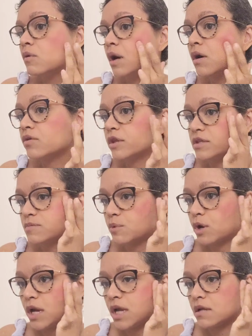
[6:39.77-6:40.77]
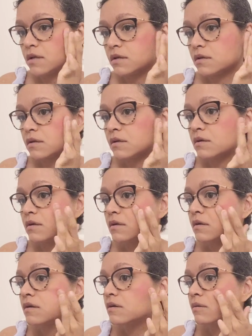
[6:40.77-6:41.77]
Oh, that's bright.
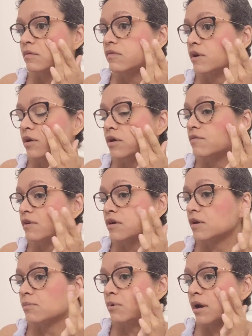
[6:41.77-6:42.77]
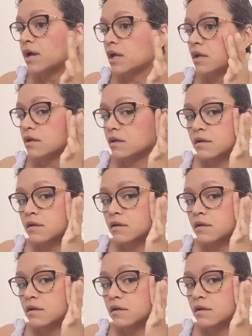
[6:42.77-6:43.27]
Very, very bright.